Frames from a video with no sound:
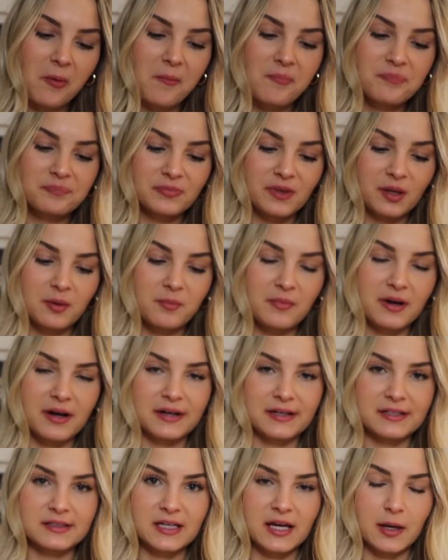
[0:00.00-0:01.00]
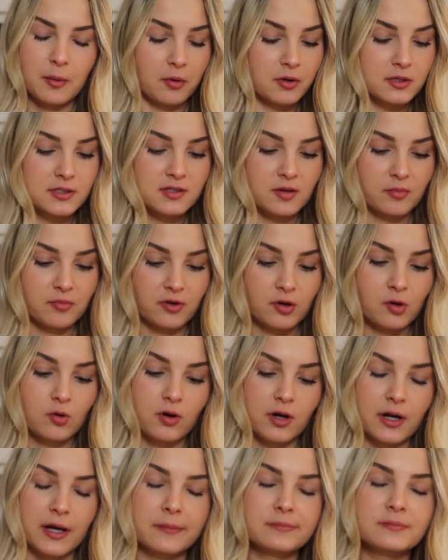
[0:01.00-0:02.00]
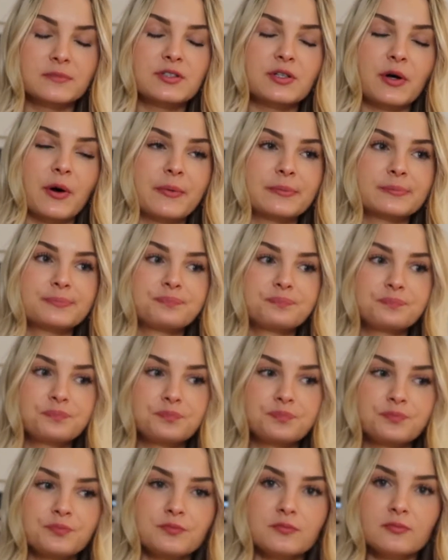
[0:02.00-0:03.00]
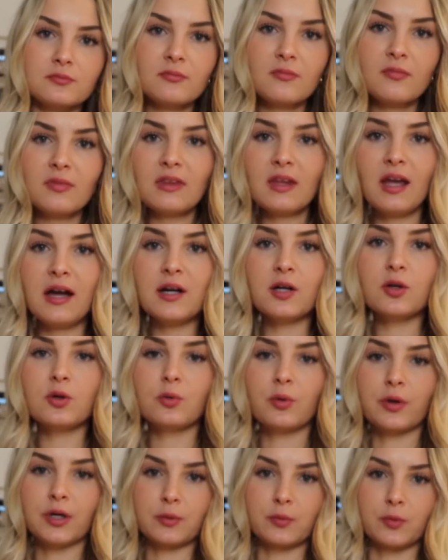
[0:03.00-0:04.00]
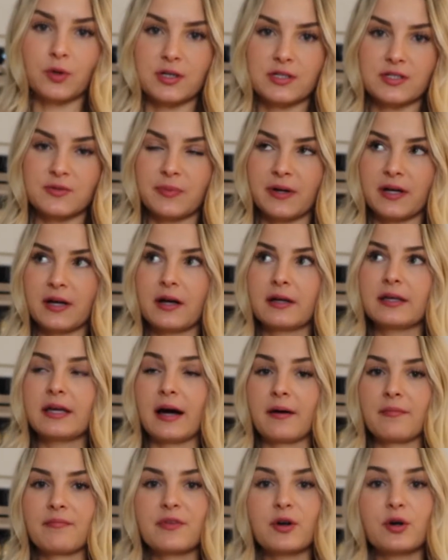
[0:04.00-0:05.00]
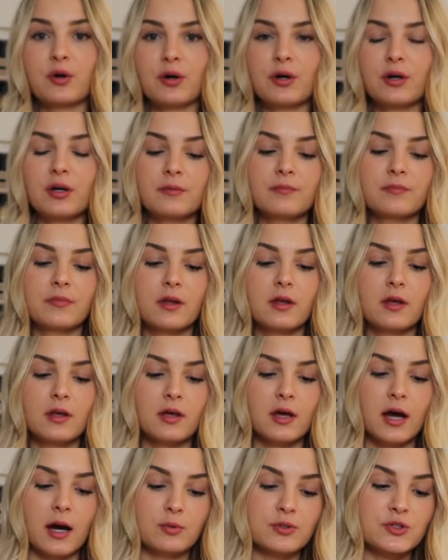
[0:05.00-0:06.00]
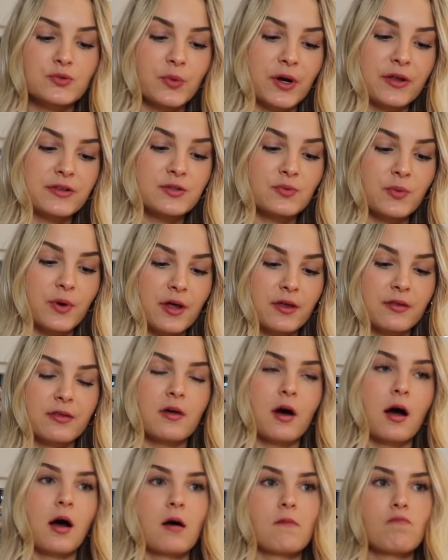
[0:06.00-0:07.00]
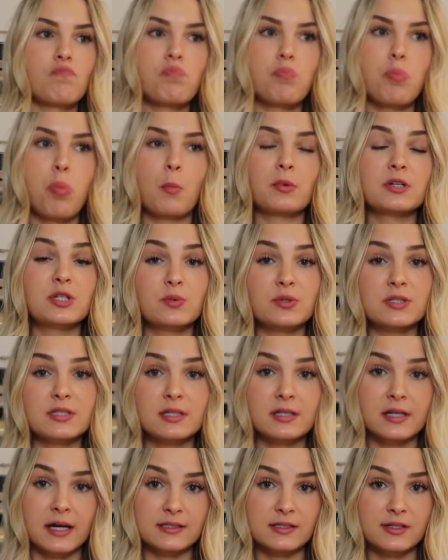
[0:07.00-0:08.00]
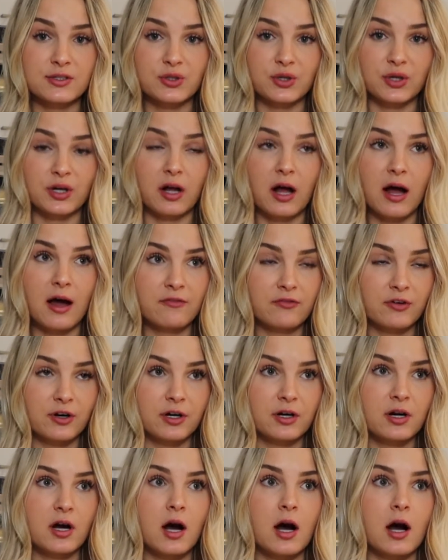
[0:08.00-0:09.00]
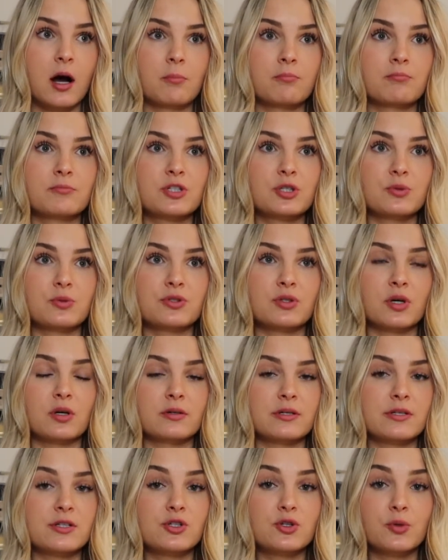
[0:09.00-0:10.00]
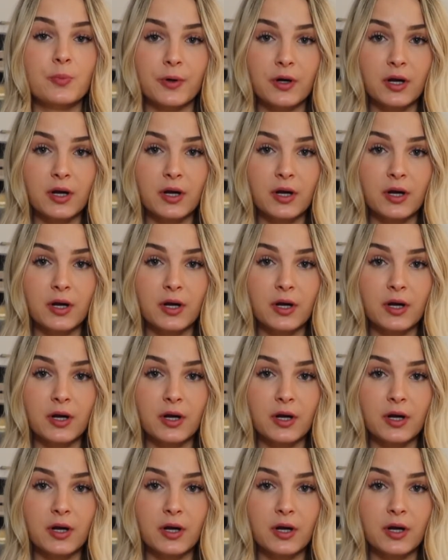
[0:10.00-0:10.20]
My camera stopped recording. So I don't know where it was, but yeah, the girl I was friends with, she was the nicest girl ever. She was always super